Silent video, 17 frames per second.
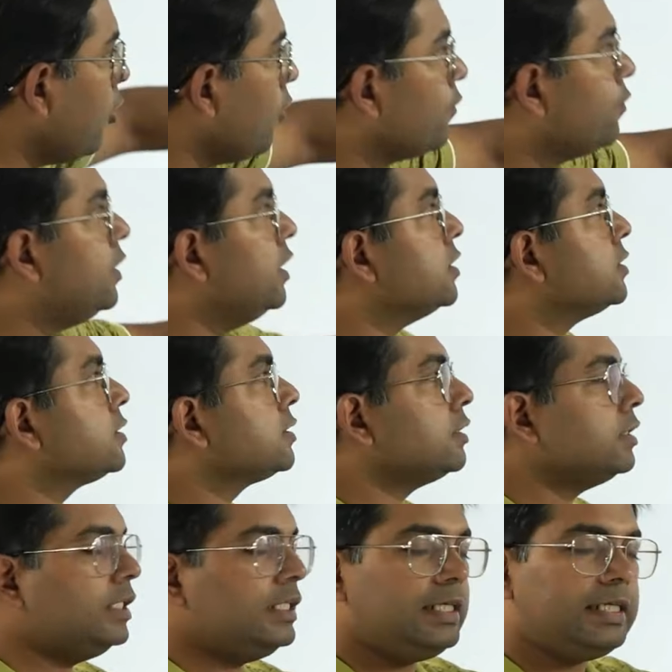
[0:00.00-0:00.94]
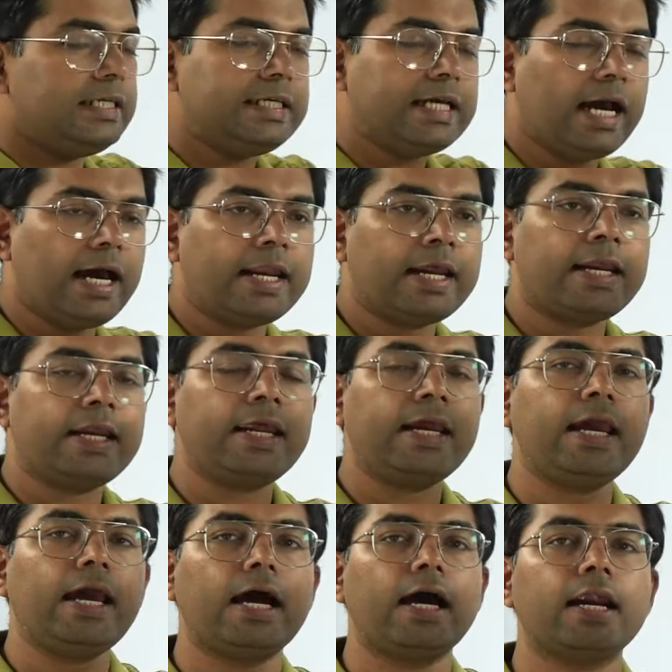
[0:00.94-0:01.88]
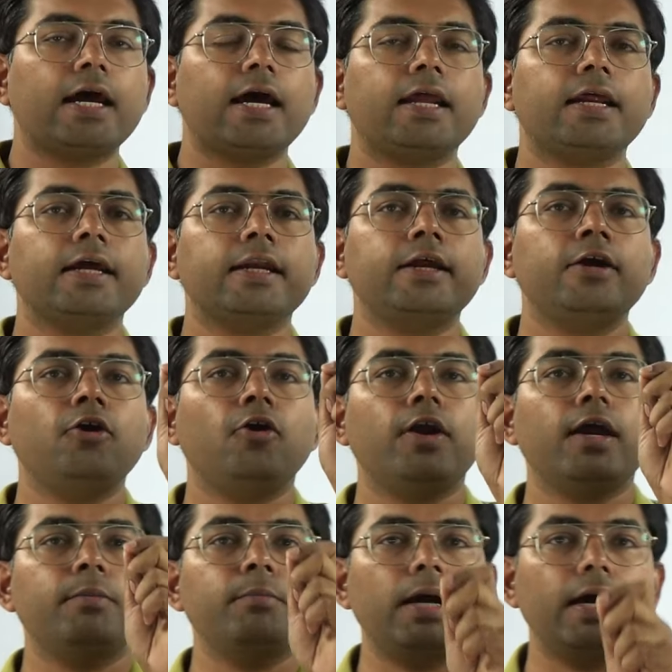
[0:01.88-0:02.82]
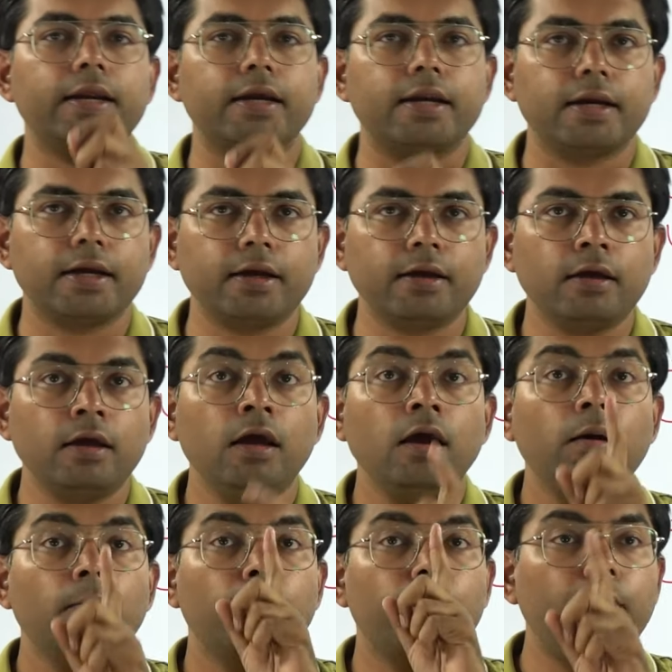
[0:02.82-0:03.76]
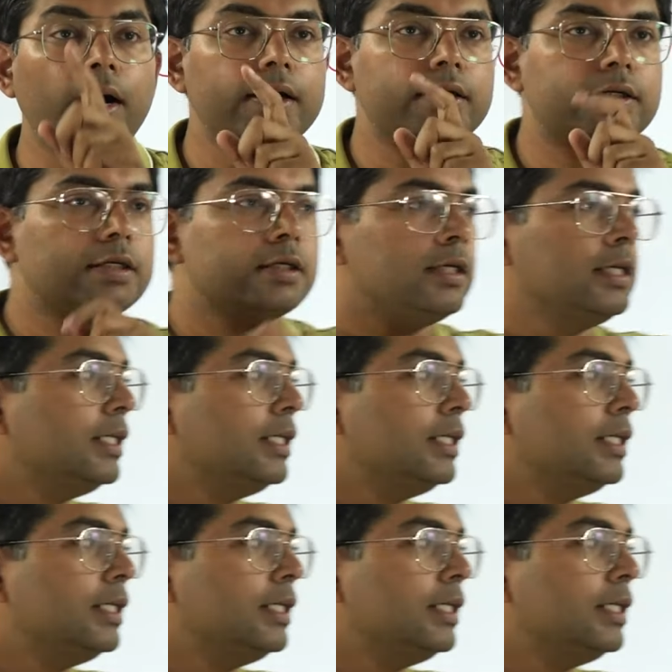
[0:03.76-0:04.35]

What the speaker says: of this, tRNA, rRNA or mRNA, but